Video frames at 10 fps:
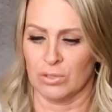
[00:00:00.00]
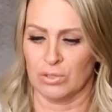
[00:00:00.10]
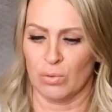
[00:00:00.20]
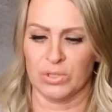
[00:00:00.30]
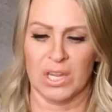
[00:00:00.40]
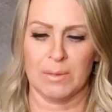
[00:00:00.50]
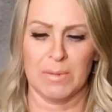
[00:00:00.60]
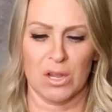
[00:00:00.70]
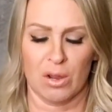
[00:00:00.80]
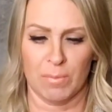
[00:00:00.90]
Don't take
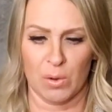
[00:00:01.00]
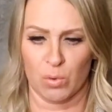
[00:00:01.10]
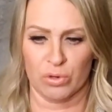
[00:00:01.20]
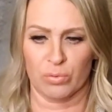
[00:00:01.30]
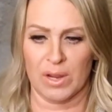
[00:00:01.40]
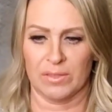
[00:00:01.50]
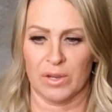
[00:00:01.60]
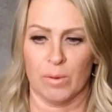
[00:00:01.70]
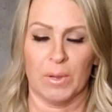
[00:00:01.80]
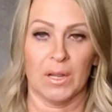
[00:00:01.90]
me on my word right
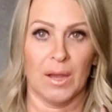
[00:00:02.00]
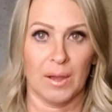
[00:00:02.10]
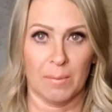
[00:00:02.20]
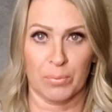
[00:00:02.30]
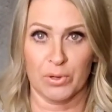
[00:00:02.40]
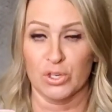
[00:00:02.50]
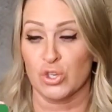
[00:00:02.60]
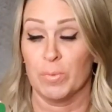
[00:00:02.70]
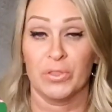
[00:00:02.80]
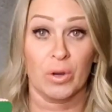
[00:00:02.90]
there, but I'm pretty
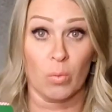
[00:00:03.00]
sure. But there